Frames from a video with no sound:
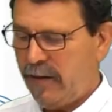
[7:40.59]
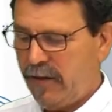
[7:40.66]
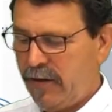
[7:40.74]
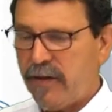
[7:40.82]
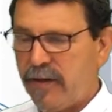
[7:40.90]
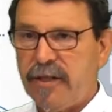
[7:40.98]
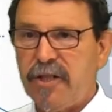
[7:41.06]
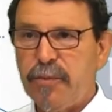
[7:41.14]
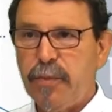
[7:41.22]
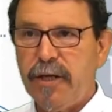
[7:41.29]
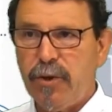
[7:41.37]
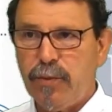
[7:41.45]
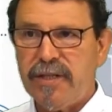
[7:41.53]
In the
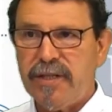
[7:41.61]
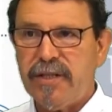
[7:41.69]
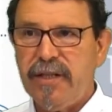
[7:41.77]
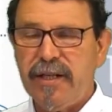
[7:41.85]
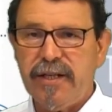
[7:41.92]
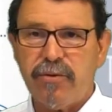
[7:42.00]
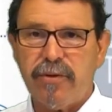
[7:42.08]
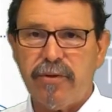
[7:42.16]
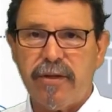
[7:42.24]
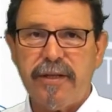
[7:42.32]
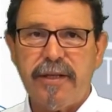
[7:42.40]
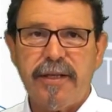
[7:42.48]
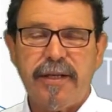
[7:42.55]
display, we see later
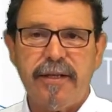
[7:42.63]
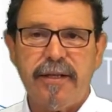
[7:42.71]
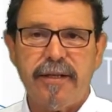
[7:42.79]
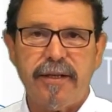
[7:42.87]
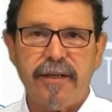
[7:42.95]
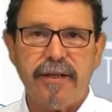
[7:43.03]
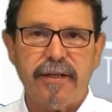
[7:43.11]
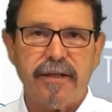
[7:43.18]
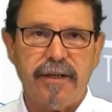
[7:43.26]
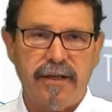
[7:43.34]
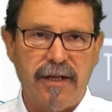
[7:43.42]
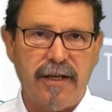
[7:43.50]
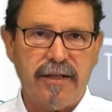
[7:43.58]
on in
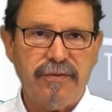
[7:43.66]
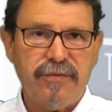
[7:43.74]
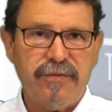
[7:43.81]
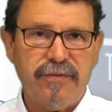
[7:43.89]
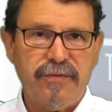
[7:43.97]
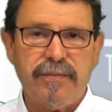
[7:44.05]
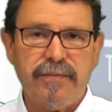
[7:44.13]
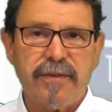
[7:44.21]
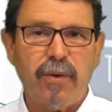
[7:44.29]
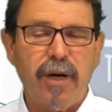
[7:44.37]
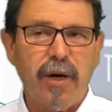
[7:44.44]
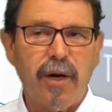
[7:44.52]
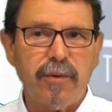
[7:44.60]
live,
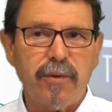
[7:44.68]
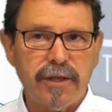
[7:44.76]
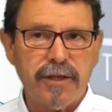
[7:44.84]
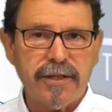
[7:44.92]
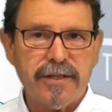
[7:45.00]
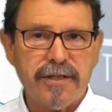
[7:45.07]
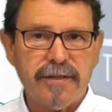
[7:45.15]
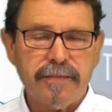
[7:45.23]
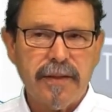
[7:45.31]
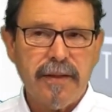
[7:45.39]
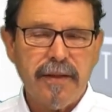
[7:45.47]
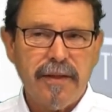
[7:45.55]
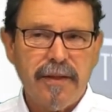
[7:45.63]
so how it works.
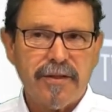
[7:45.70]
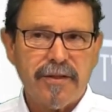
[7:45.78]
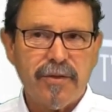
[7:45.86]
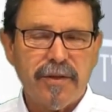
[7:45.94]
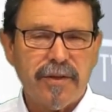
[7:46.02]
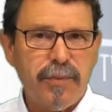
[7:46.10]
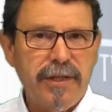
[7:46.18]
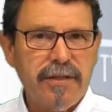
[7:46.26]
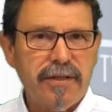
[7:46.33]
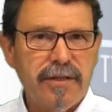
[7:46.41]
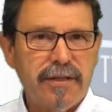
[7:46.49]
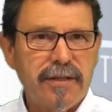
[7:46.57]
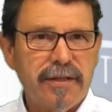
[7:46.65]
So that
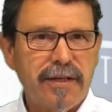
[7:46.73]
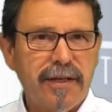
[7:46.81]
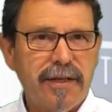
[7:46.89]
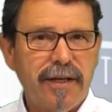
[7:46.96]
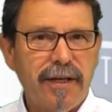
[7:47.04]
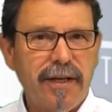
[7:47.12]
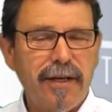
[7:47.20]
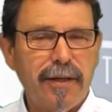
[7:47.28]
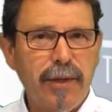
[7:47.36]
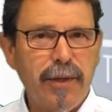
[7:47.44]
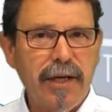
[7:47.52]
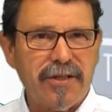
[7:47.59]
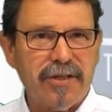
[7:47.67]
means in the
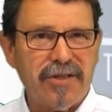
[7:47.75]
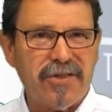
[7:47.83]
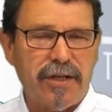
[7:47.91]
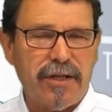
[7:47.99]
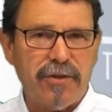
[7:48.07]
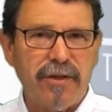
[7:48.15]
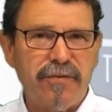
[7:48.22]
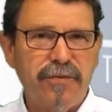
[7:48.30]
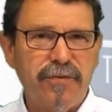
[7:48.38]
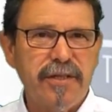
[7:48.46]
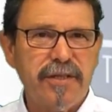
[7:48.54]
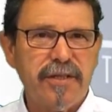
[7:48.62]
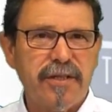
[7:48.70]
middle, in the center of
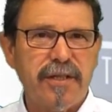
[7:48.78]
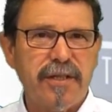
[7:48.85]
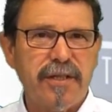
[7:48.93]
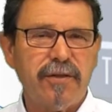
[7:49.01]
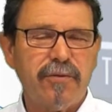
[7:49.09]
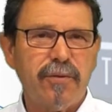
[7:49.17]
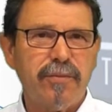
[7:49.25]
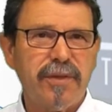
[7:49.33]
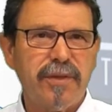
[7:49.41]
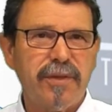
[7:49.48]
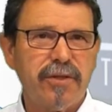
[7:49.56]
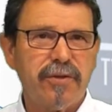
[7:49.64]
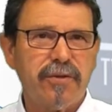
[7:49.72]
this room
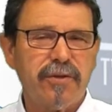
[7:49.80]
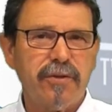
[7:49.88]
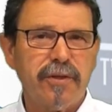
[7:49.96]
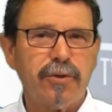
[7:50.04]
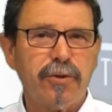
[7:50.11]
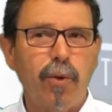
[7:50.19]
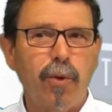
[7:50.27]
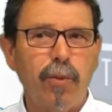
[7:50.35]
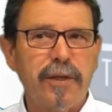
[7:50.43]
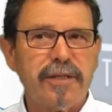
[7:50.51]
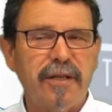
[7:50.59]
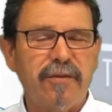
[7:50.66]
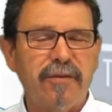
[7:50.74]
temperature controller, you
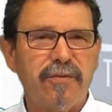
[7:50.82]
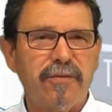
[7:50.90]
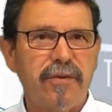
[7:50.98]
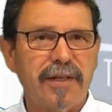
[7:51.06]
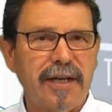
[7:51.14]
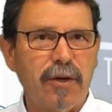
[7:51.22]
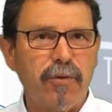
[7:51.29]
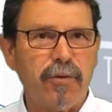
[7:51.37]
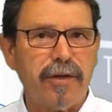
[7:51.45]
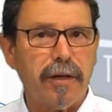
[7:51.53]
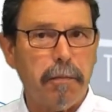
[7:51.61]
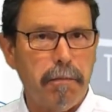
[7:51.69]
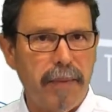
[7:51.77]
always have the
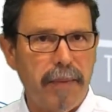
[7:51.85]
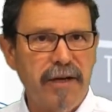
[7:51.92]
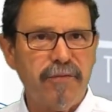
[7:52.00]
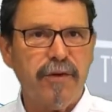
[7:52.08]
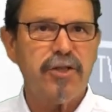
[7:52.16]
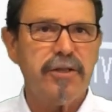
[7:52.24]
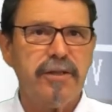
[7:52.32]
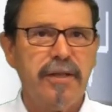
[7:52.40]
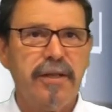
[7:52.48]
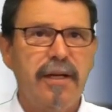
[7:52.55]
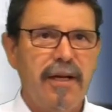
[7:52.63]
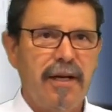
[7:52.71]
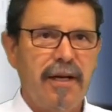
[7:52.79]
current main function,
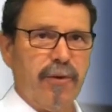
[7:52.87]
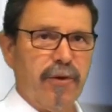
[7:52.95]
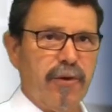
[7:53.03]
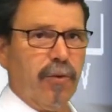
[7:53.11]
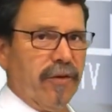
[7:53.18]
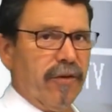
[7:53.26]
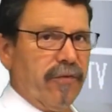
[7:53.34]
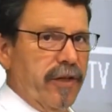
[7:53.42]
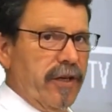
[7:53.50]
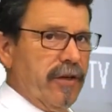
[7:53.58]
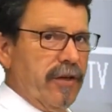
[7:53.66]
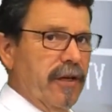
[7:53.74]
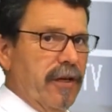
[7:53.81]
like we do have
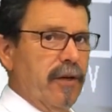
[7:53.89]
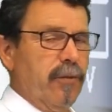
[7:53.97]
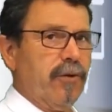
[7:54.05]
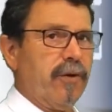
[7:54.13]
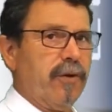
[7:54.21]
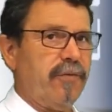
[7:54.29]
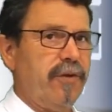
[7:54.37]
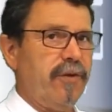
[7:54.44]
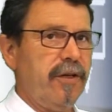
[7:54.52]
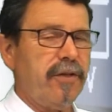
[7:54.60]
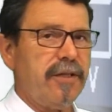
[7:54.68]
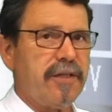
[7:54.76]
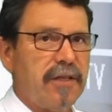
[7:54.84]
here. We do have
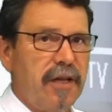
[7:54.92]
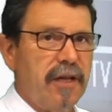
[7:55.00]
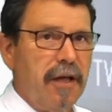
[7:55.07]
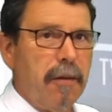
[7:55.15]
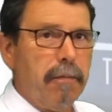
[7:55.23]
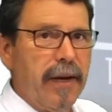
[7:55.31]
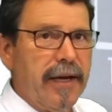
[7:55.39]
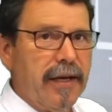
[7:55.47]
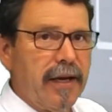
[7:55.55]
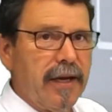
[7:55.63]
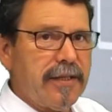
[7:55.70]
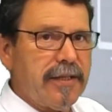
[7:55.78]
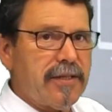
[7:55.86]
here these main
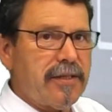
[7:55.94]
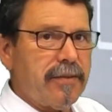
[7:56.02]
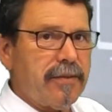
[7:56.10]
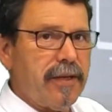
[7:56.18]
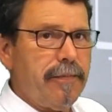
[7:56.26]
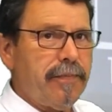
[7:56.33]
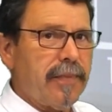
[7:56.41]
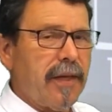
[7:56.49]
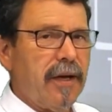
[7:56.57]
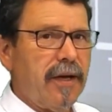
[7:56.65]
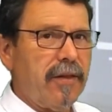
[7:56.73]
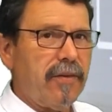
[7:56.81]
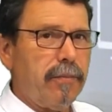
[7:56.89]
lights, yeah,
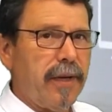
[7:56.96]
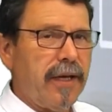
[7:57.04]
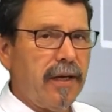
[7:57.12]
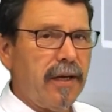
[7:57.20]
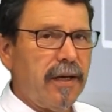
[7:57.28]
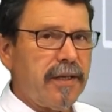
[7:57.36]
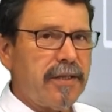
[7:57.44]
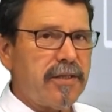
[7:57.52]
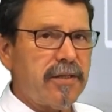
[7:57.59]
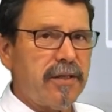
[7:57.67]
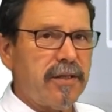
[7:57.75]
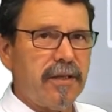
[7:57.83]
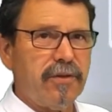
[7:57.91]
and the main
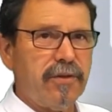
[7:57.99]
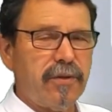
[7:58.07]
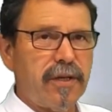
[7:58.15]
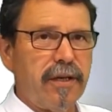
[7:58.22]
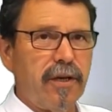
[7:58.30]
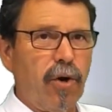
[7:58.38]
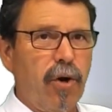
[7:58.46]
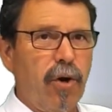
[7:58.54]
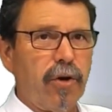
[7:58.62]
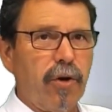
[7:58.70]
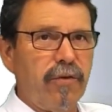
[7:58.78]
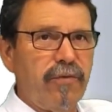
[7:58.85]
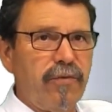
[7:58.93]
lights you can on
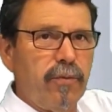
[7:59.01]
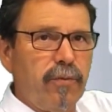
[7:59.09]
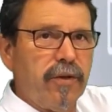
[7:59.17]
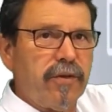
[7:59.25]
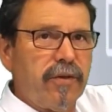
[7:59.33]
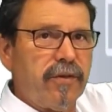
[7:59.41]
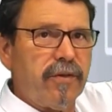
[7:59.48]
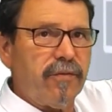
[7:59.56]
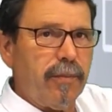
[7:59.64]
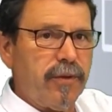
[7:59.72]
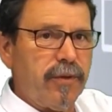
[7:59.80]
off with the flap